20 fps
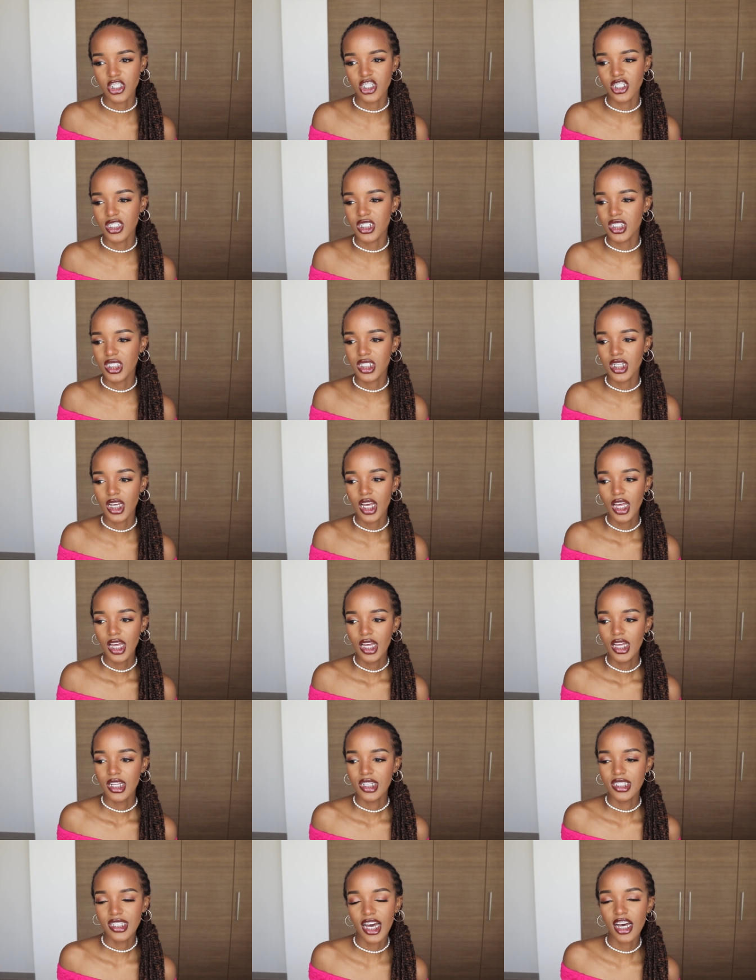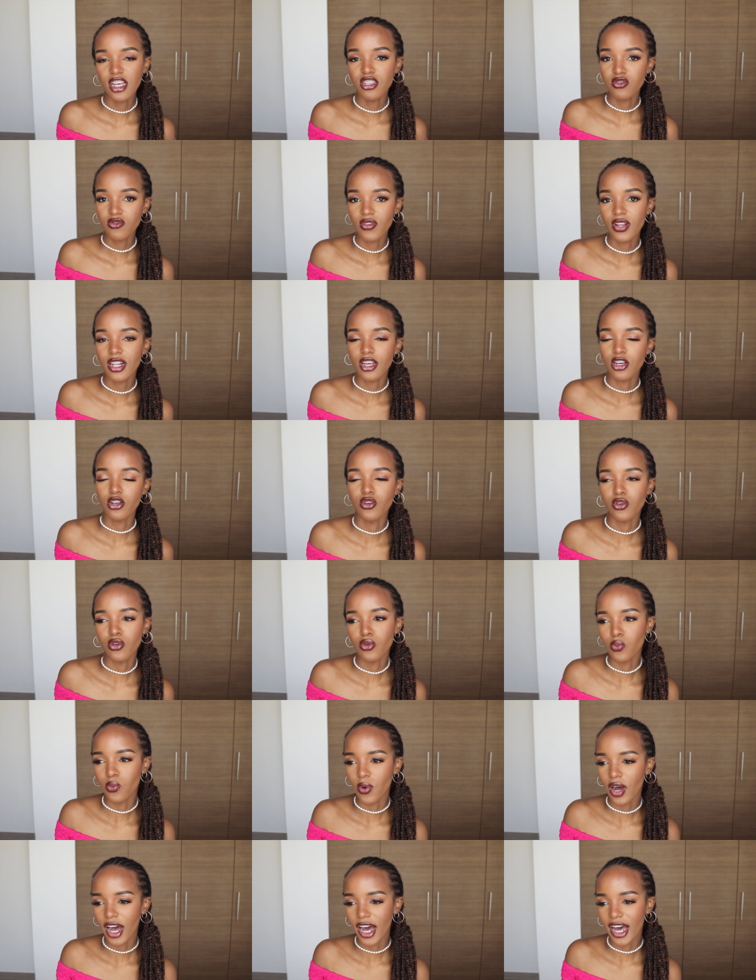She just does really
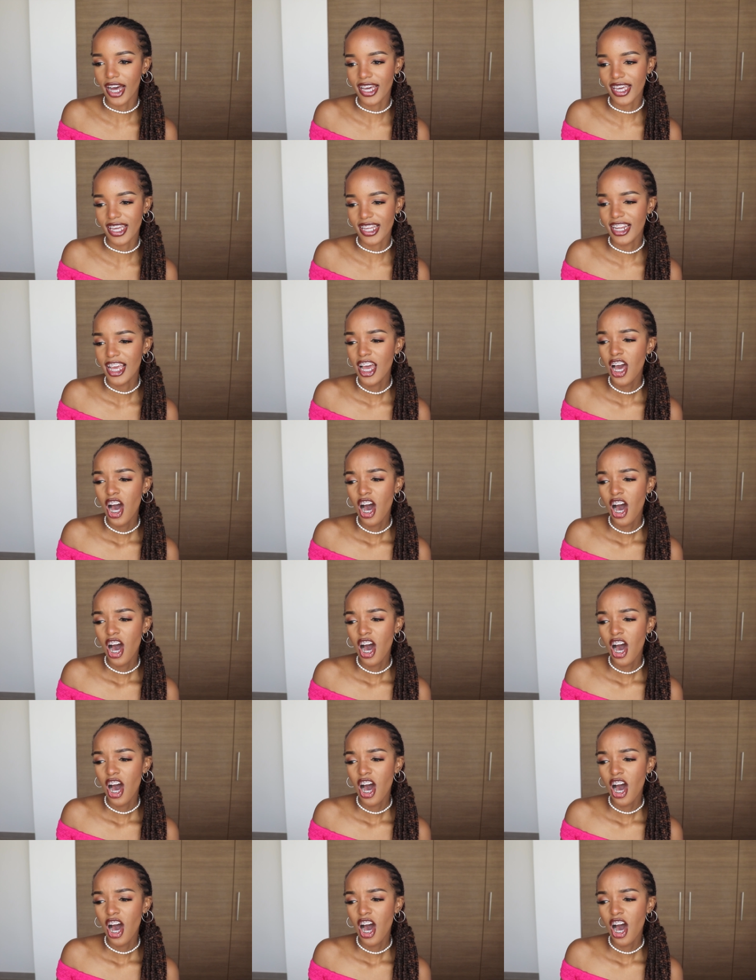good work and